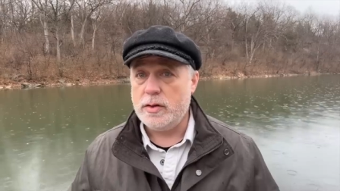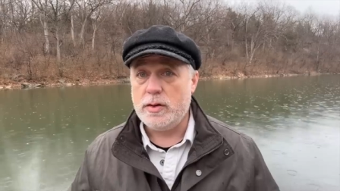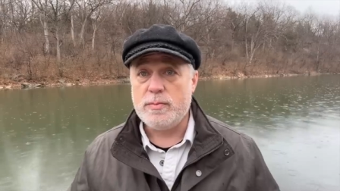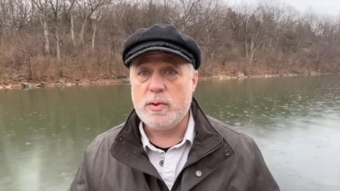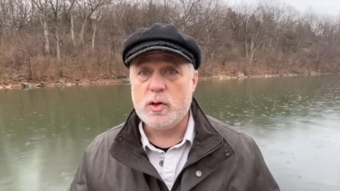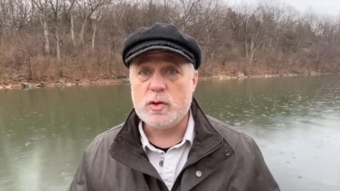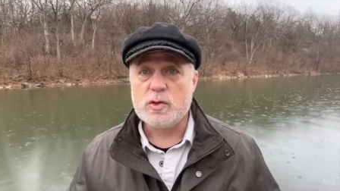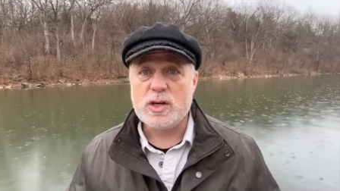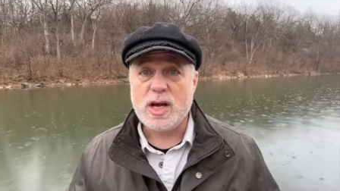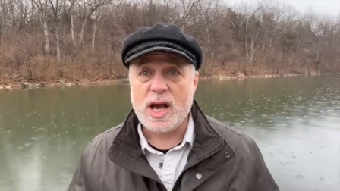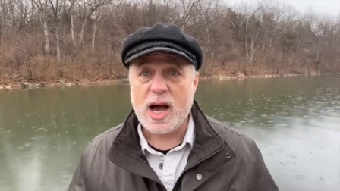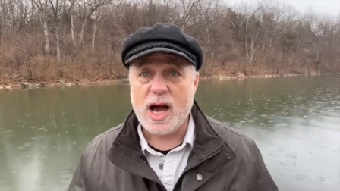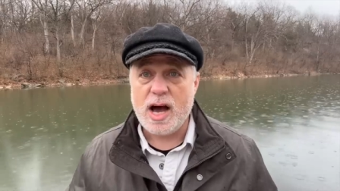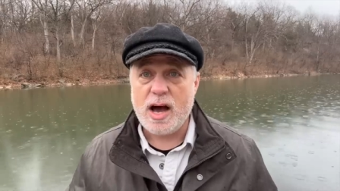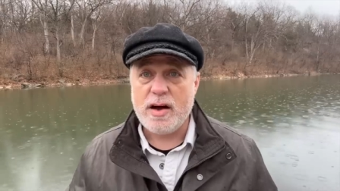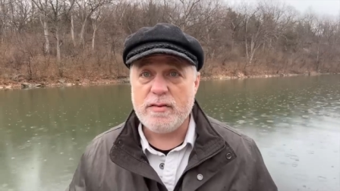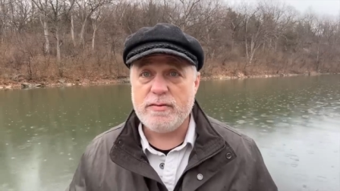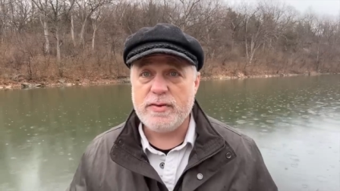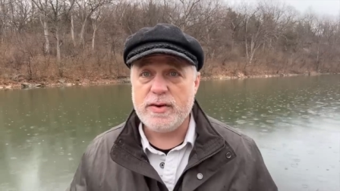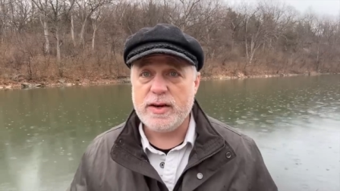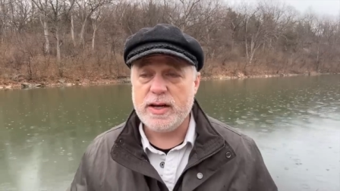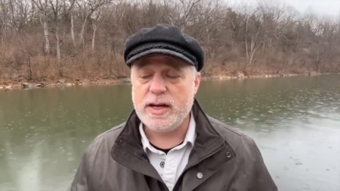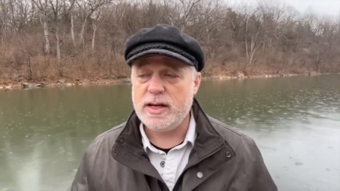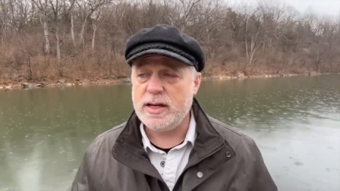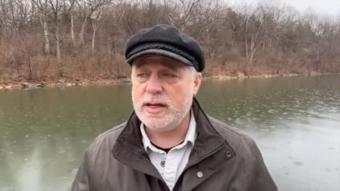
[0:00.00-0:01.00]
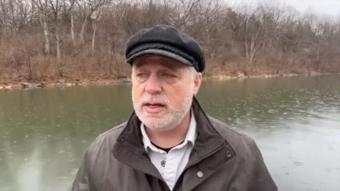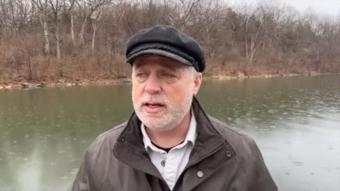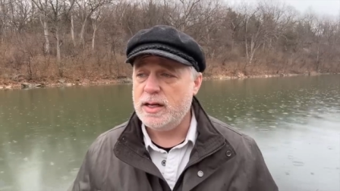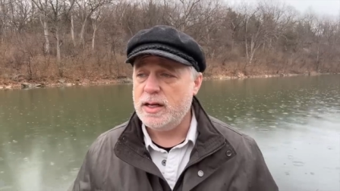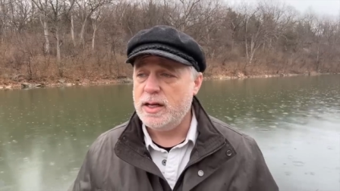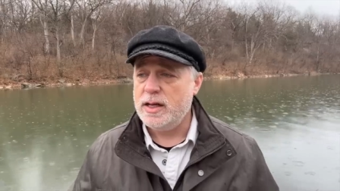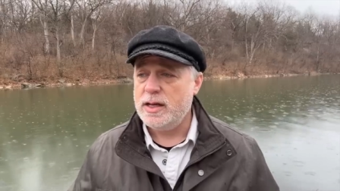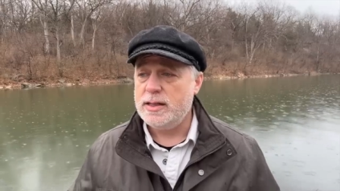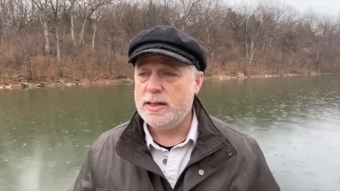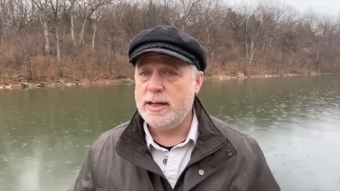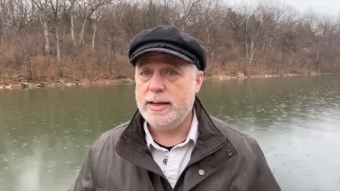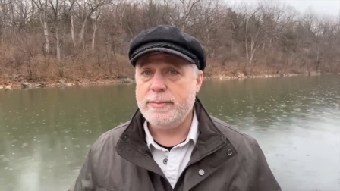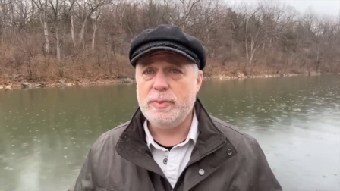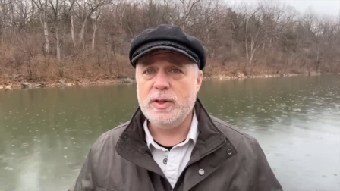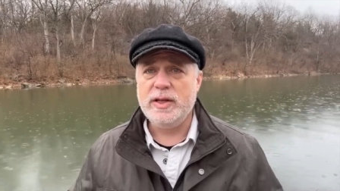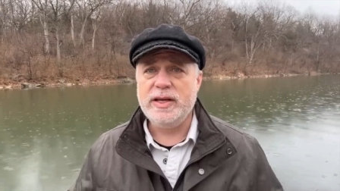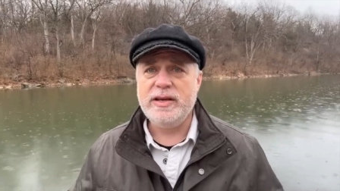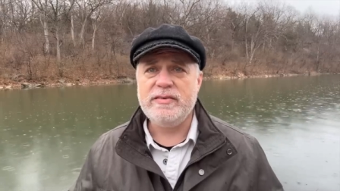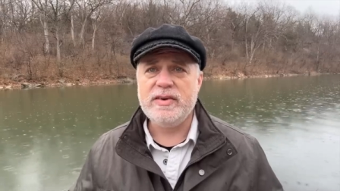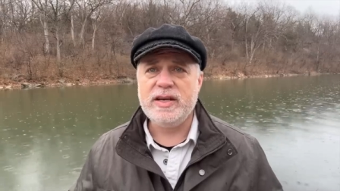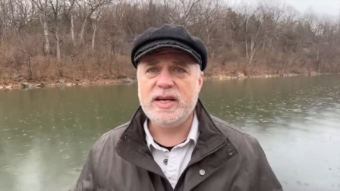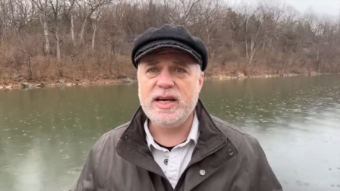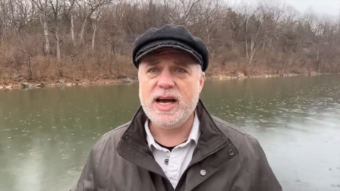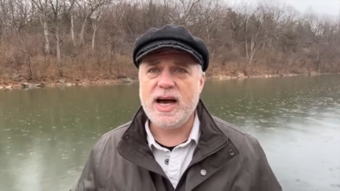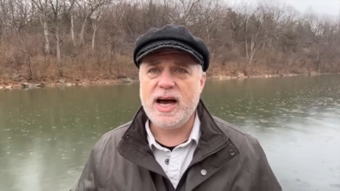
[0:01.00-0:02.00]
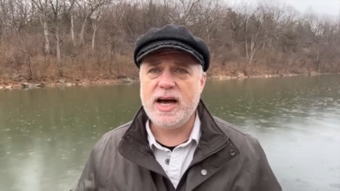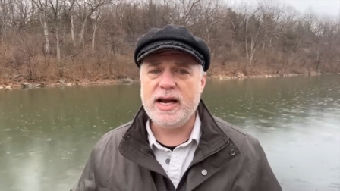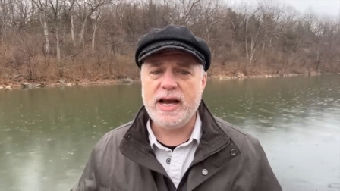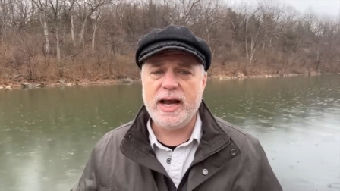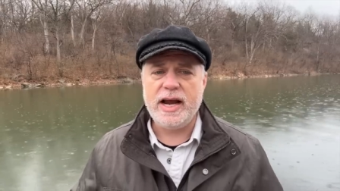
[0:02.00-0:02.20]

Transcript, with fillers: the most confident. They believe in God.